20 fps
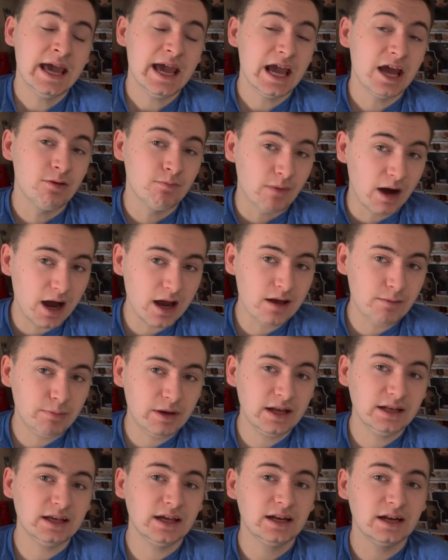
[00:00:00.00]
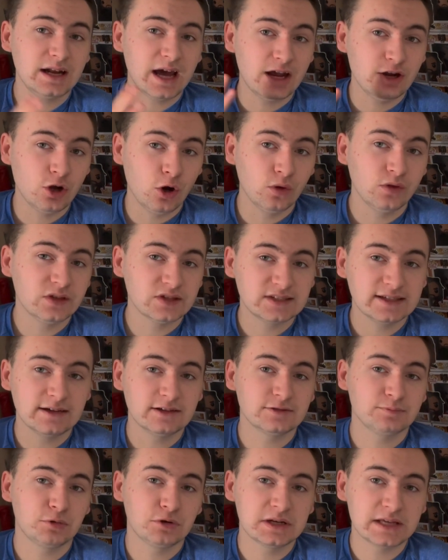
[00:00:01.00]
In my opinion, and I know this
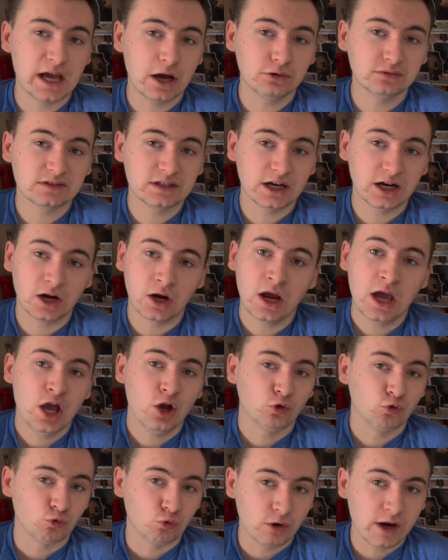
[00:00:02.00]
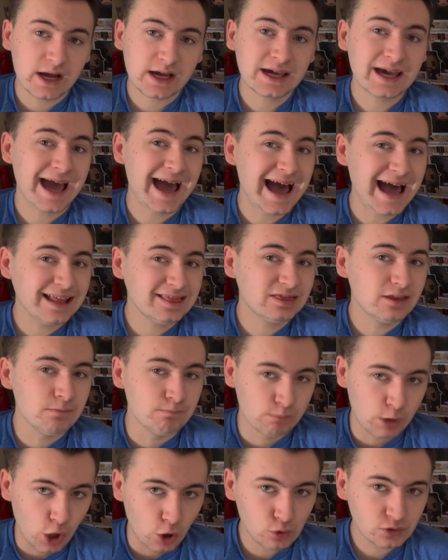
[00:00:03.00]
sounds pretty out there, Rick, at the
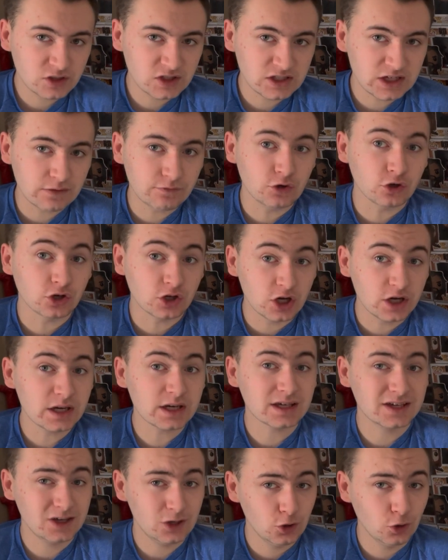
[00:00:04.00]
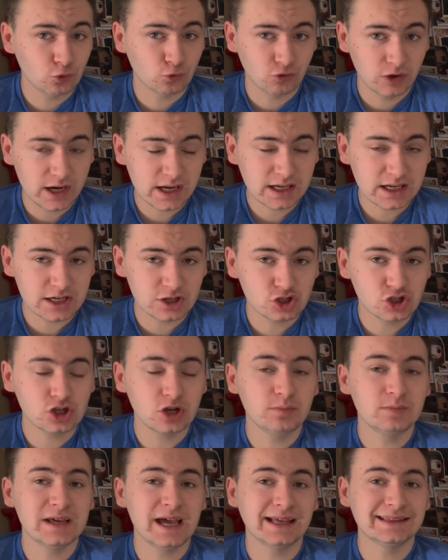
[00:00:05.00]
most, if you're gonna kill Rick, it
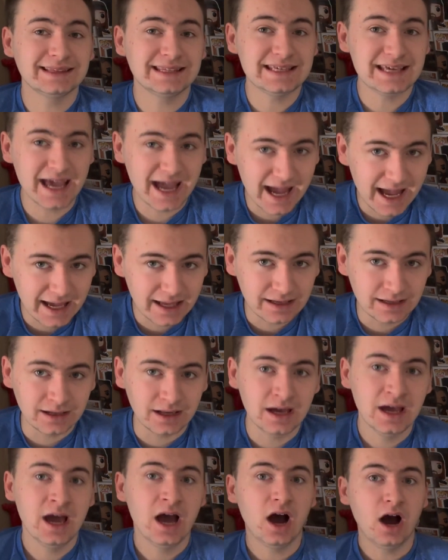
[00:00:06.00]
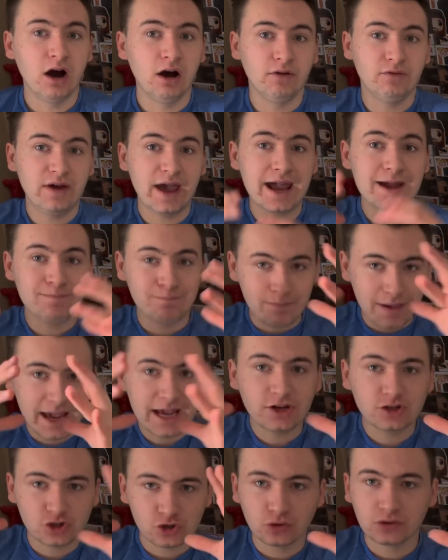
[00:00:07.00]
should be at the end of a
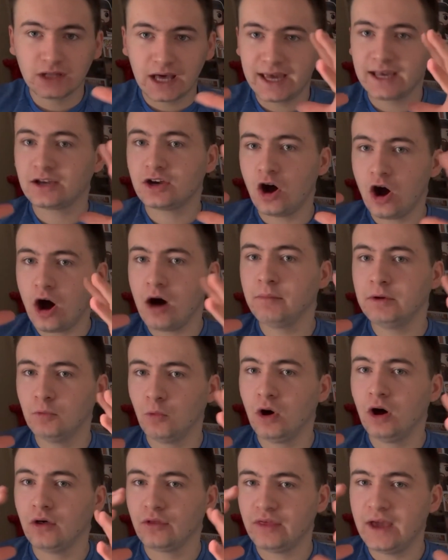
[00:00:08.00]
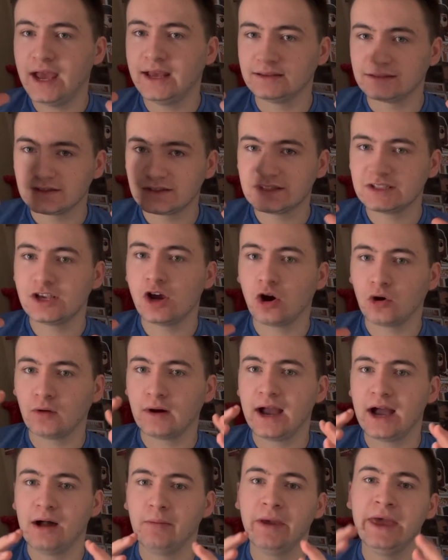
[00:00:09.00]
major, like, Commonwealth and
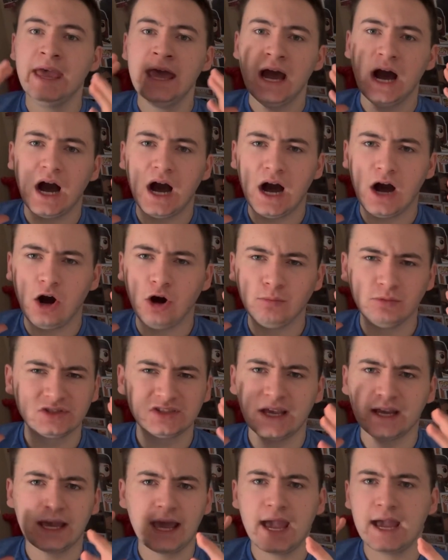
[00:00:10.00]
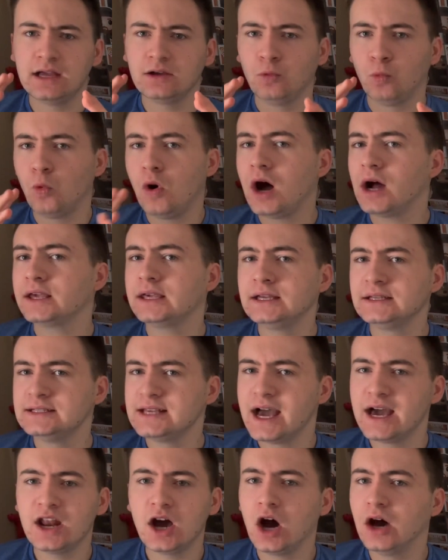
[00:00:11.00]
CRM, almost like a Walking
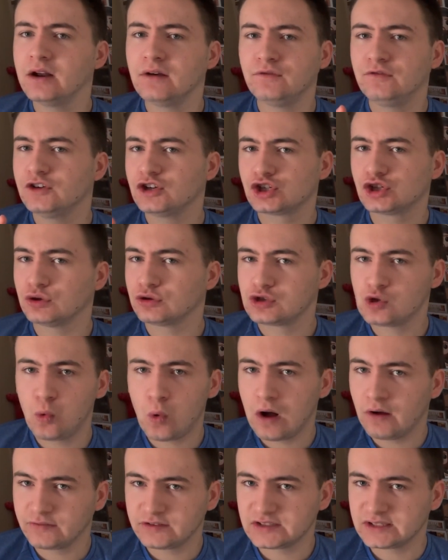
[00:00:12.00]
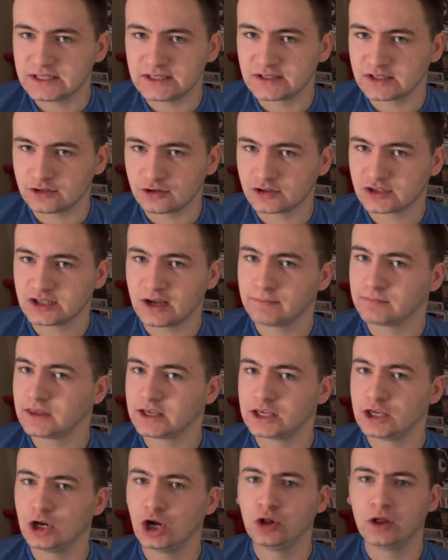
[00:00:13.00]
Dead unofficial 12th season or something,
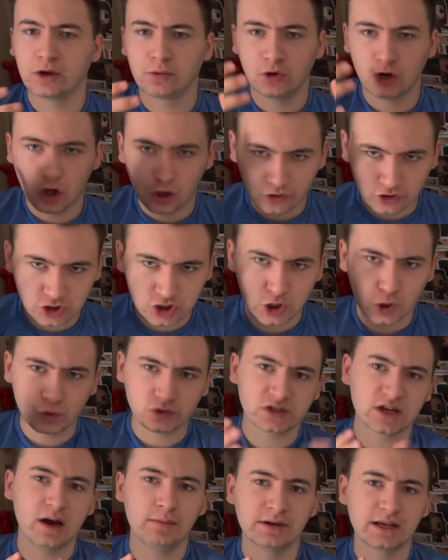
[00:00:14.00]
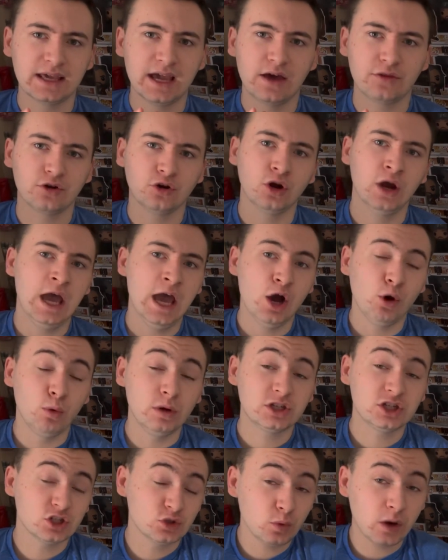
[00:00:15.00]
you know, like when all the shows come together,
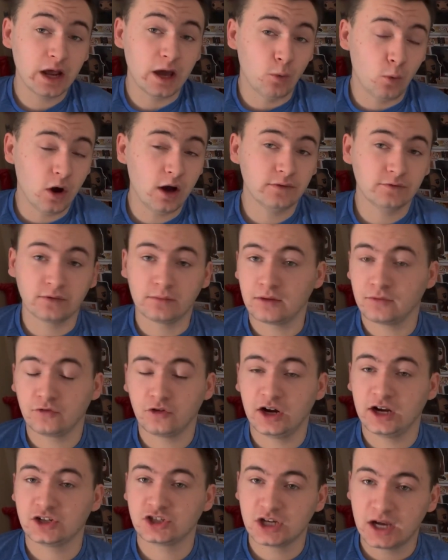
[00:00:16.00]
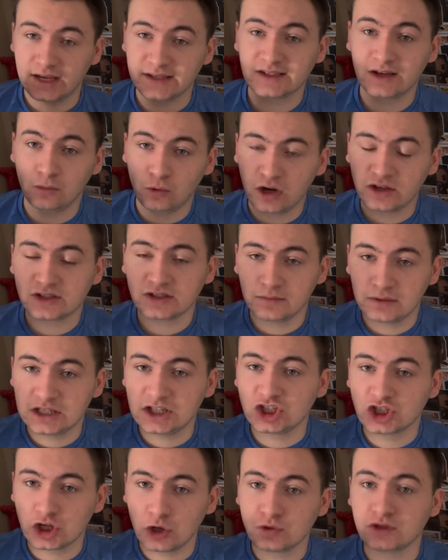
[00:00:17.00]
which is what I want from the franchise. I want some of these
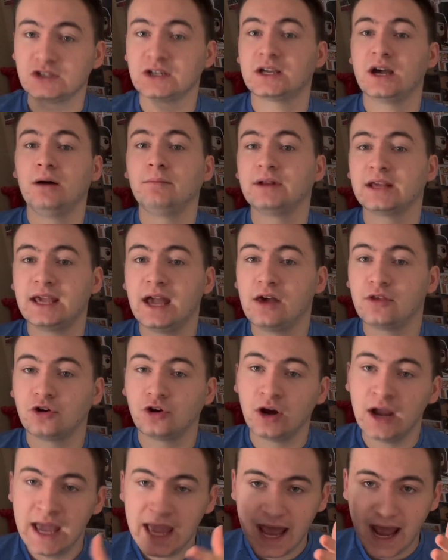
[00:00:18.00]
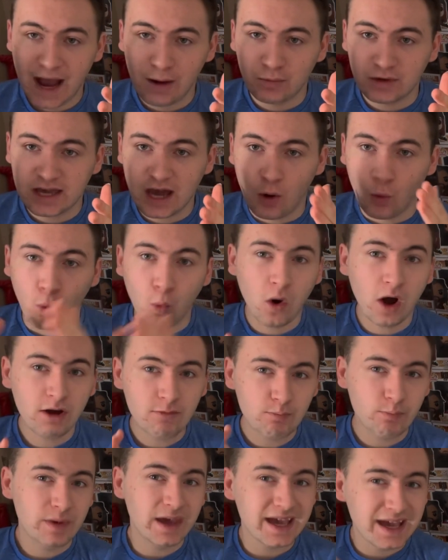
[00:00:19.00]
shows to come together and we get
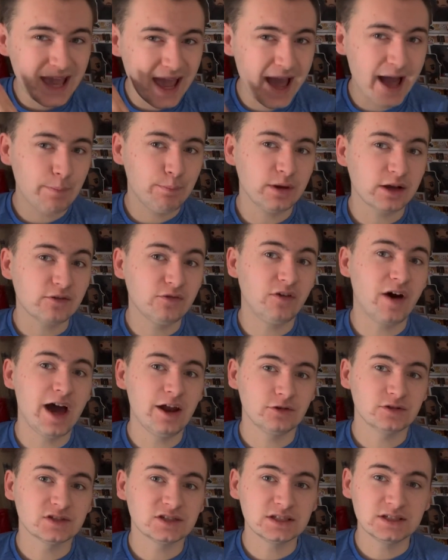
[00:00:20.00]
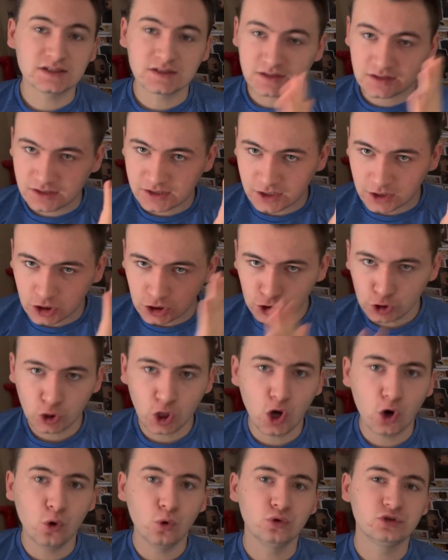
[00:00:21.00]
one big epic final season to
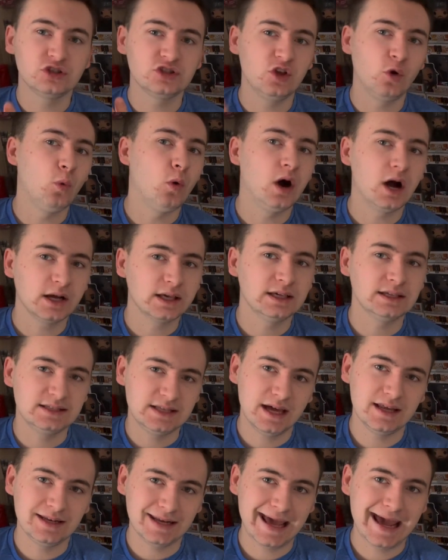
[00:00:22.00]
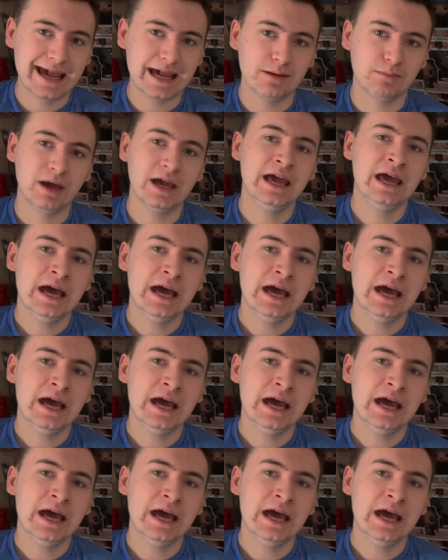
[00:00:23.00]
close the Walking Dead name.